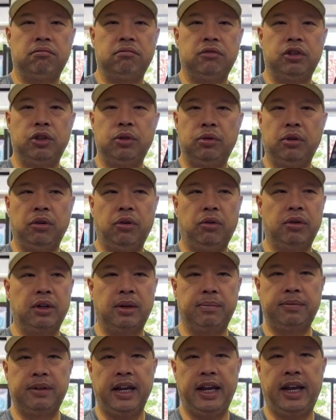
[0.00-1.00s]
you load
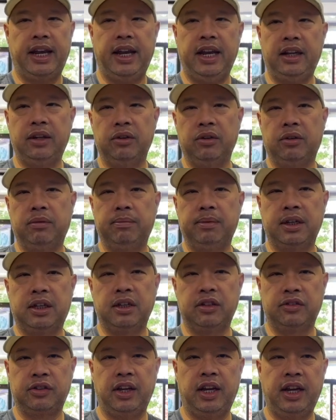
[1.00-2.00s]
up the handle
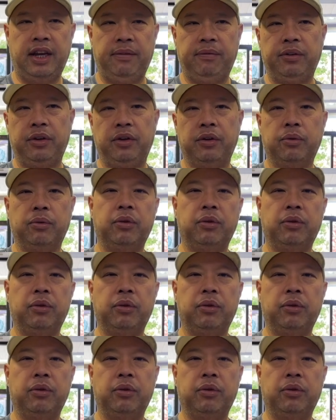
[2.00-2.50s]
because the heavier